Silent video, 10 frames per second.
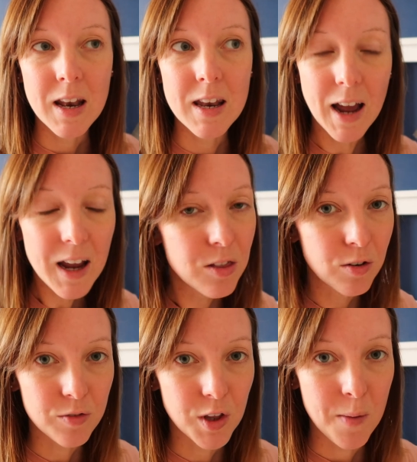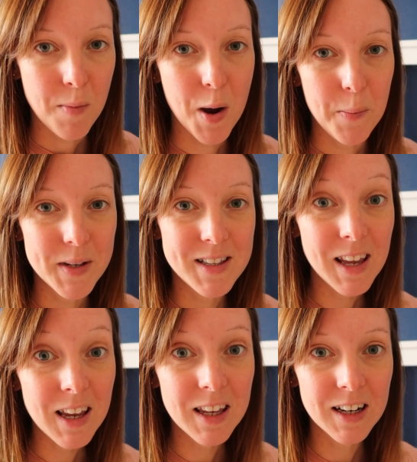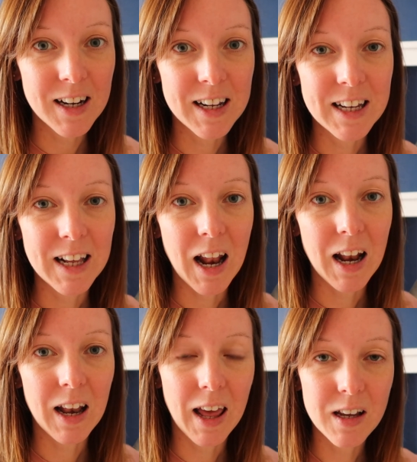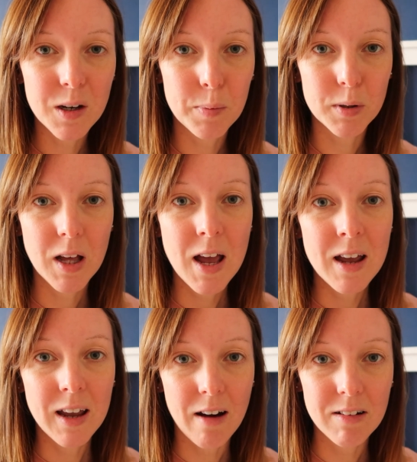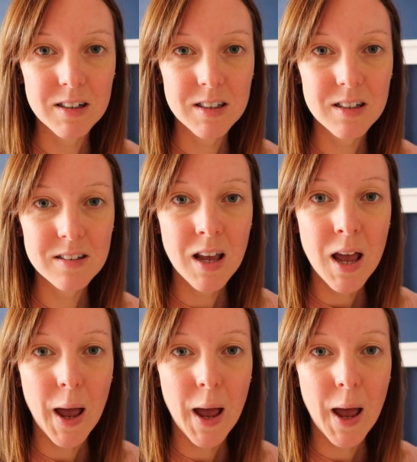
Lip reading: neither of them are particularly likable characters.